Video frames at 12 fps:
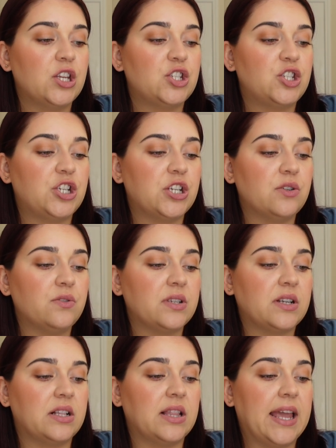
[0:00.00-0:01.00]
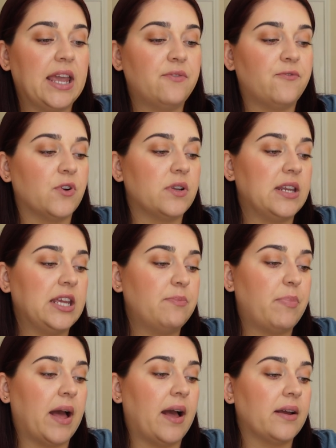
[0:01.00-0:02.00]
chilled clay for knee
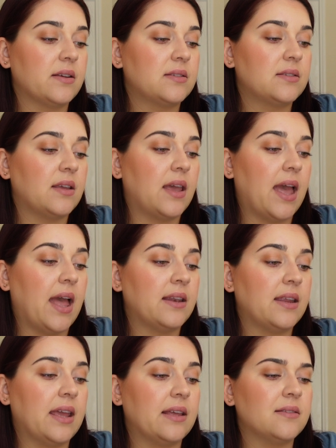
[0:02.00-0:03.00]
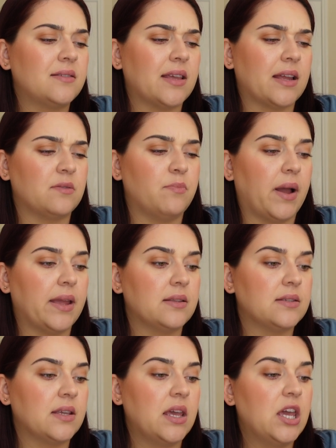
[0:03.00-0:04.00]
packs, and insect
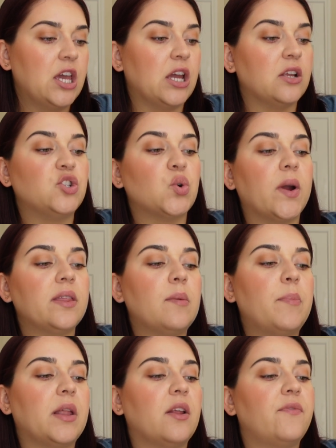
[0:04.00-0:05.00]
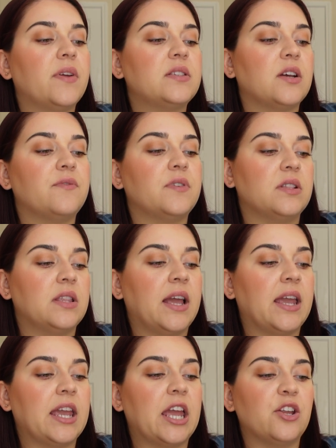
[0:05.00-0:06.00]
bites. Enjoy the benefits of
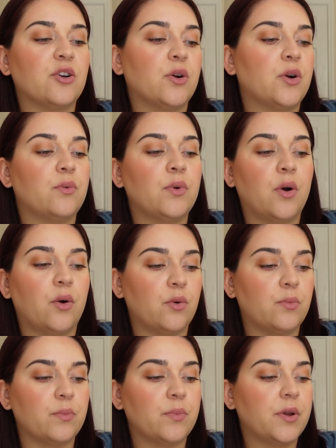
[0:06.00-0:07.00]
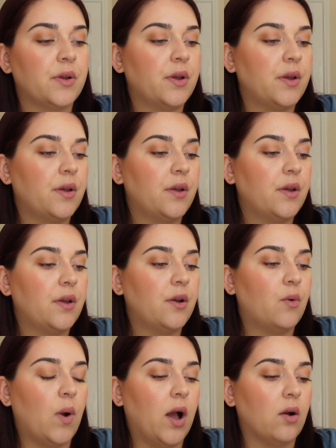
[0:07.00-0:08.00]
clay in your own home.
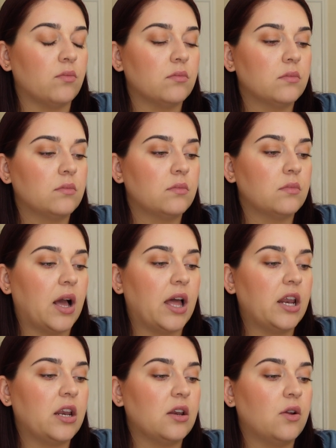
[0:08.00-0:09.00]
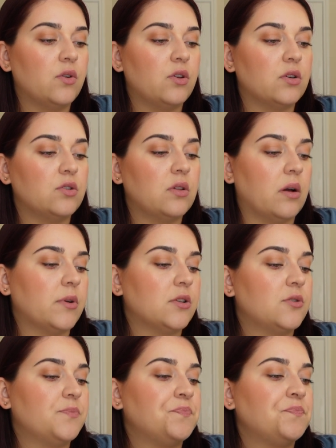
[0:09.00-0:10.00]
Wow, I didn't know you could do that
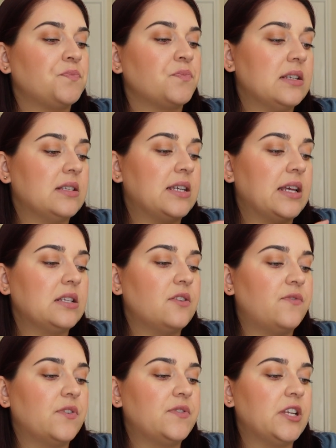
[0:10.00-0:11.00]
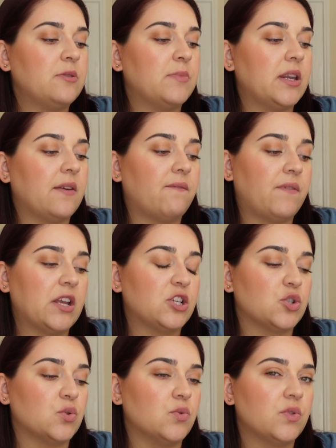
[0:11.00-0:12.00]
much. 10 to 15 minute
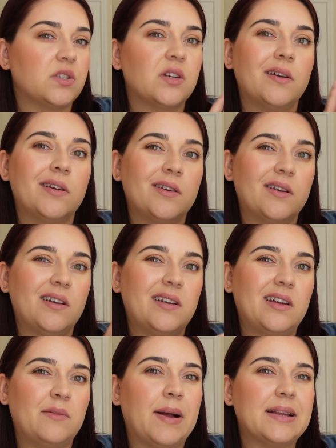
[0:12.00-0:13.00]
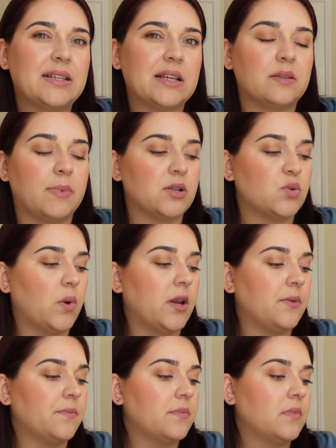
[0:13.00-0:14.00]
facials. Mine takes about 20.